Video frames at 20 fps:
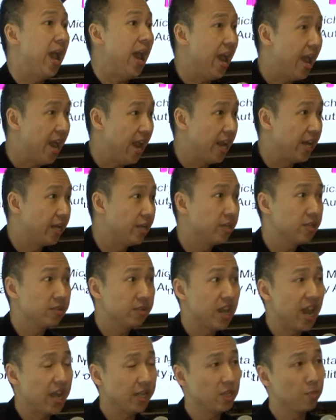and
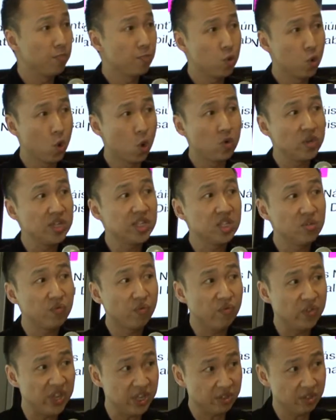that the poorest
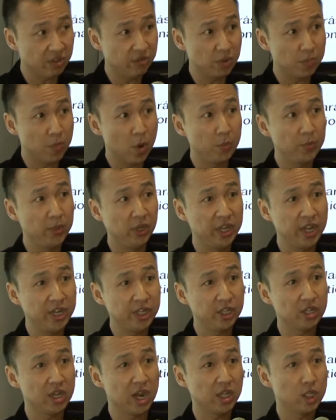fifth of the
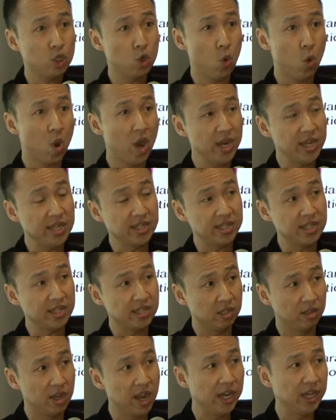population are twice
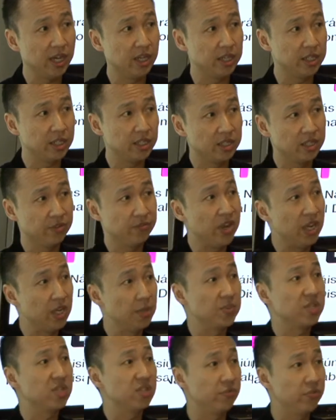as likely to
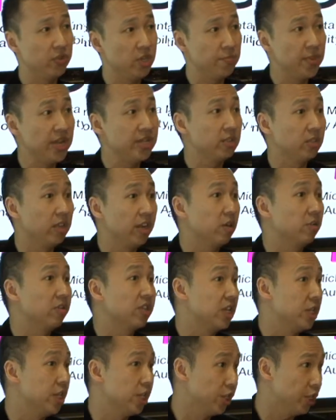develop severe mental health
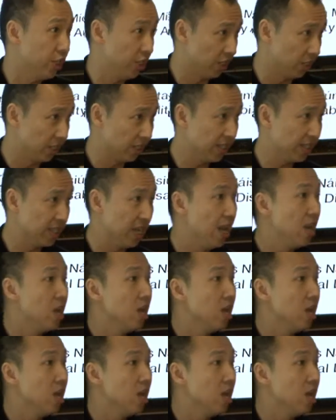conditions.